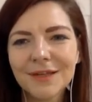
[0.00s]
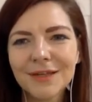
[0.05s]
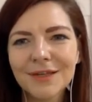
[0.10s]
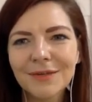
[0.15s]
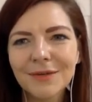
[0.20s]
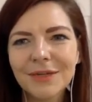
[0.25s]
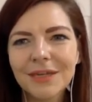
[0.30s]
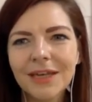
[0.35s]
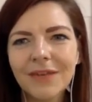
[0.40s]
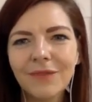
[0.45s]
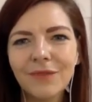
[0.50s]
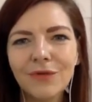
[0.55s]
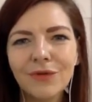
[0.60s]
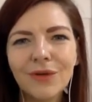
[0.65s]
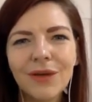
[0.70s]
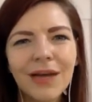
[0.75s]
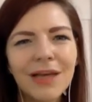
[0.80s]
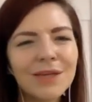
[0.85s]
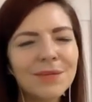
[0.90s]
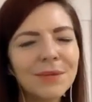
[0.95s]
So we'll give you
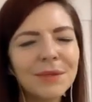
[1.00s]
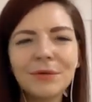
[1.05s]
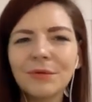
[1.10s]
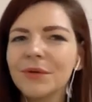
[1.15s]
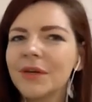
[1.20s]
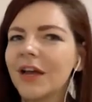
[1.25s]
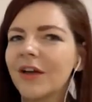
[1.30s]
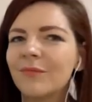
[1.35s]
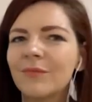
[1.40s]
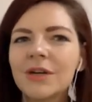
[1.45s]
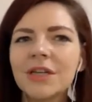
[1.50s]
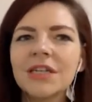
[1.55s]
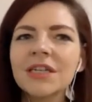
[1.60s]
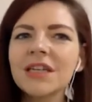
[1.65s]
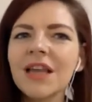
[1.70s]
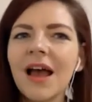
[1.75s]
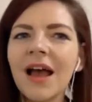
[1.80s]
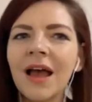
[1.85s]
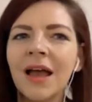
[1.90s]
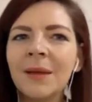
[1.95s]
guys, we don't have
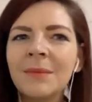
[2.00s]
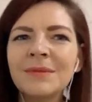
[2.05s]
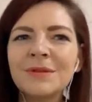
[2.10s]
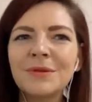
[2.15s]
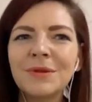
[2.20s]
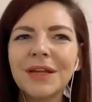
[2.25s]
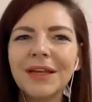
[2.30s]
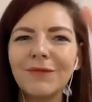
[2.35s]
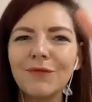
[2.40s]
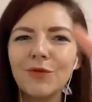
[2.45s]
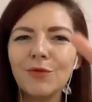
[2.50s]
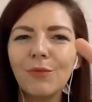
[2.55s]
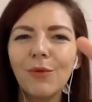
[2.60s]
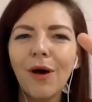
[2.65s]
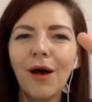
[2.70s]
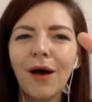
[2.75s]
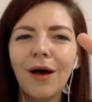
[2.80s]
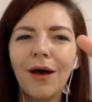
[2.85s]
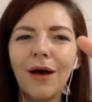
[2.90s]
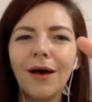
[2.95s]
much time, so I'll give you
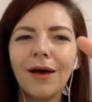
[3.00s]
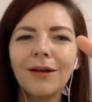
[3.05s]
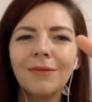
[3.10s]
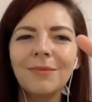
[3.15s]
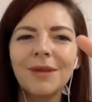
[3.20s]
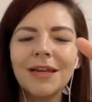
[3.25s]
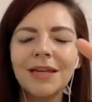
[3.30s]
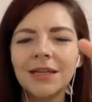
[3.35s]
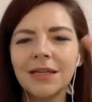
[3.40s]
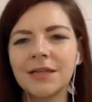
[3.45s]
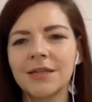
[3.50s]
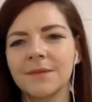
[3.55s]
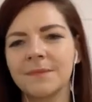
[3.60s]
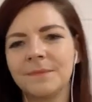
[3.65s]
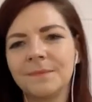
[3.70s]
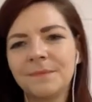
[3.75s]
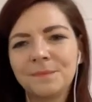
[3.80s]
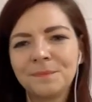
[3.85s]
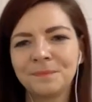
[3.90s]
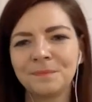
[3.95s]
1 minute.
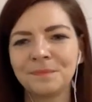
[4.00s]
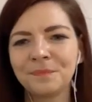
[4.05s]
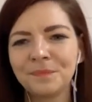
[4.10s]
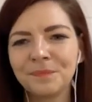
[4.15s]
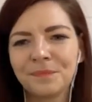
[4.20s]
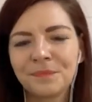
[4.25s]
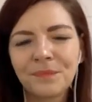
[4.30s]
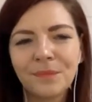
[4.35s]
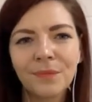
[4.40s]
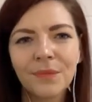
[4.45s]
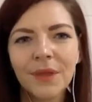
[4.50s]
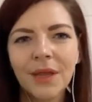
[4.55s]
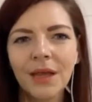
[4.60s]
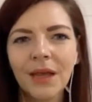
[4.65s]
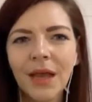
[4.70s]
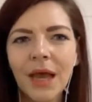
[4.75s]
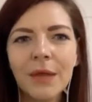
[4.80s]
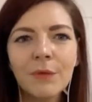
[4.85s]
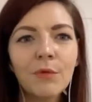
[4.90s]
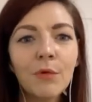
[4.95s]

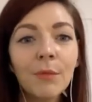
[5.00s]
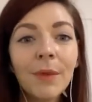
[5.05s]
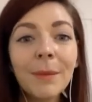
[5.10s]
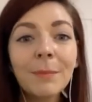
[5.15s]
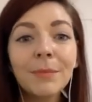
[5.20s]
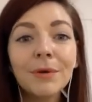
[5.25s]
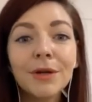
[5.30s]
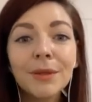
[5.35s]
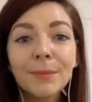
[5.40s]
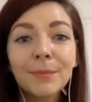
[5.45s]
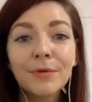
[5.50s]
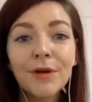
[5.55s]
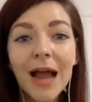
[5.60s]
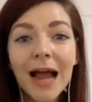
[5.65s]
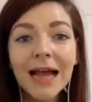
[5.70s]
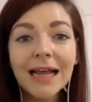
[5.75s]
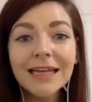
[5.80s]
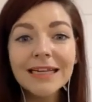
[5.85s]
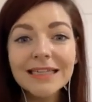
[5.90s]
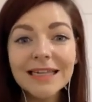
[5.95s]
And remember the
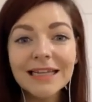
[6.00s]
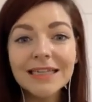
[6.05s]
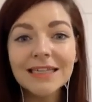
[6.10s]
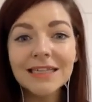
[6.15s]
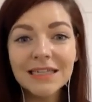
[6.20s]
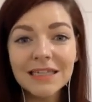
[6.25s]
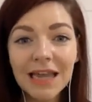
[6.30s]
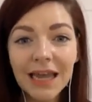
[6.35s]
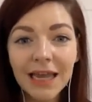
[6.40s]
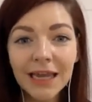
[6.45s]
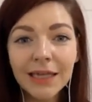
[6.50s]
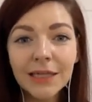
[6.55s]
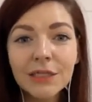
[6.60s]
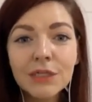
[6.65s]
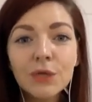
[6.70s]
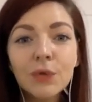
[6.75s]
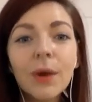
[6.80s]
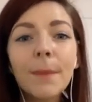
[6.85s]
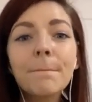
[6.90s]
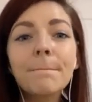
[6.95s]
prize at stake.
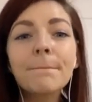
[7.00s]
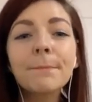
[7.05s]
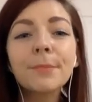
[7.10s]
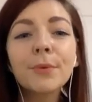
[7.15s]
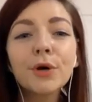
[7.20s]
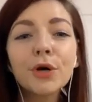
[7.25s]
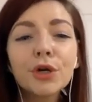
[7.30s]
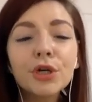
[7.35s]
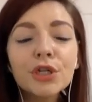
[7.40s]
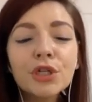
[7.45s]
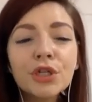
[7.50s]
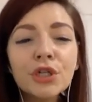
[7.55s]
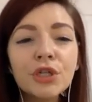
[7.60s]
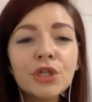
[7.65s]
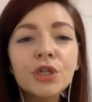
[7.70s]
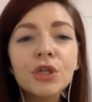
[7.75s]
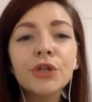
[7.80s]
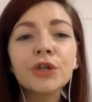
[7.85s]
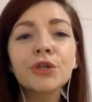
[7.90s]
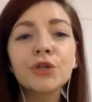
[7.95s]
So a
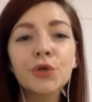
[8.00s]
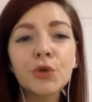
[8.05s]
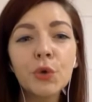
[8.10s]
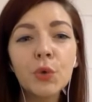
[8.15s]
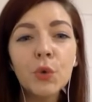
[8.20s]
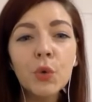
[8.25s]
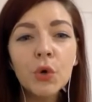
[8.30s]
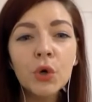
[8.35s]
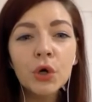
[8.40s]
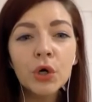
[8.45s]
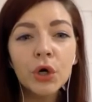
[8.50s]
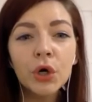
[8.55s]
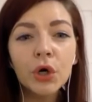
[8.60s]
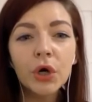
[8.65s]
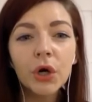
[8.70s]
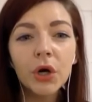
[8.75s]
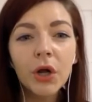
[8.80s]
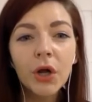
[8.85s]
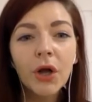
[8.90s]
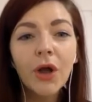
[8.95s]
personal
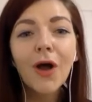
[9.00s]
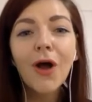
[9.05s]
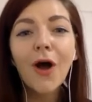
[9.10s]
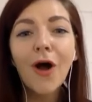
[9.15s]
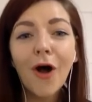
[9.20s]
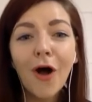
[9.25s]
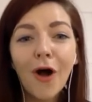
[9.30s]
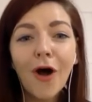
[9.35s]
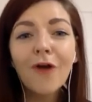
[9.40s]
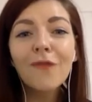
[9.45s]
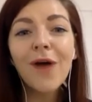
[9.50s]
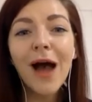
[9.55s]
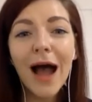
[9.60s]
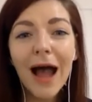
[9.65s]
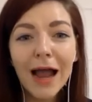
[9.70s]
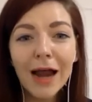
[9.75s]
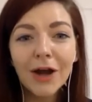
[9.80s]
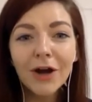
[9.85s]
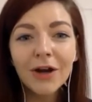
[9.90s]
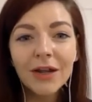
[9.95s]
tour of
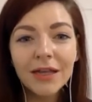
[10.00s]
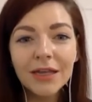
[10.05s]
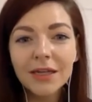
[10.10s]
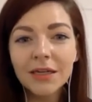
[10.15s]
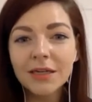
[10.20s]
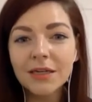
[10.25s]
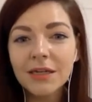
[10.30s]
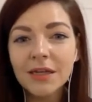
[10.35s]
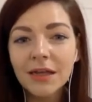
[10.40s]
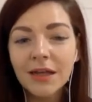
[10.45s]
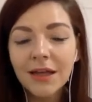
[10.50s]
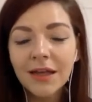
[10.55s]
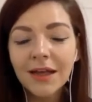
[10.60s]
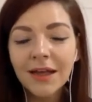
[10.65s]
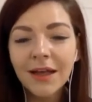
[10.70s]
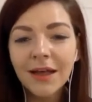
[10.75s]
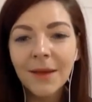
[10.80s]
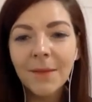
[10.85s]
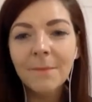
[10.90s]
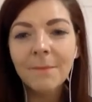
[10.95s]
Ireland
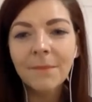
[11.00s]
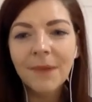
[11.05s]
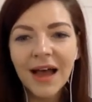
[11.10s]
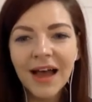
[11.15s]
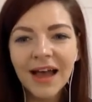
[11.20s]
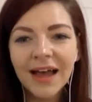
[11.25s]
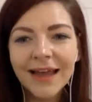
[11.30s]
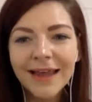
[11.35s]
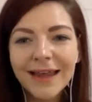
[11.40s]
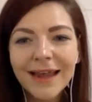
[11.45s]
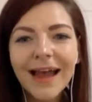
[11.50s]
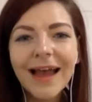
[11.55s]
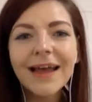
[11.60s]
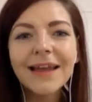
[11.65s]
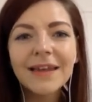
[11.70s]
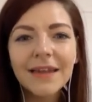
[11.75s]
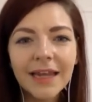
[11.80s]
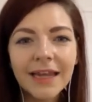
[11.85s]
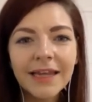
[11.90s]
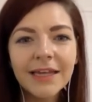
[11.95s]
by
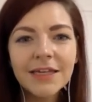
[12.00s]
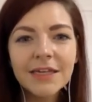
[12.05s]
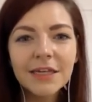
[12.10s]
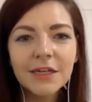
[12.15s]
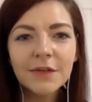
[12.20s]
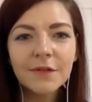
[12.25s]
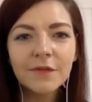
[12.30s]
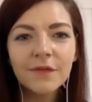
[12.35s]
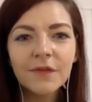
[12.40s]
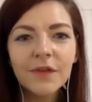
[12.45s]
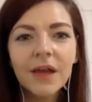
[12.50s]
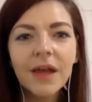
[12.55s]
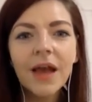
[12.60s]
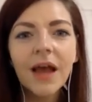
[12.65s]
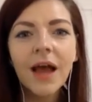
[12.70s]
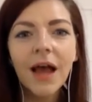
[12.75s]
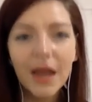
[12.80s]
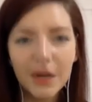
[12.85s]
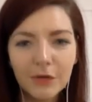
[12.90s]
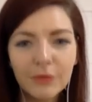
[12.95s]
a native
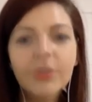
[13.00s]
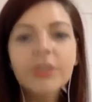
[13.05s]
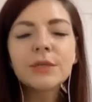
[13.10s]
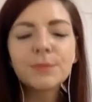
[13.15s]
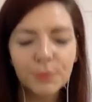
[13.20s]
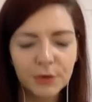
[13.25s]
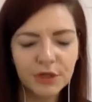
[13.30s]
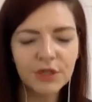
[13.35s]
Irish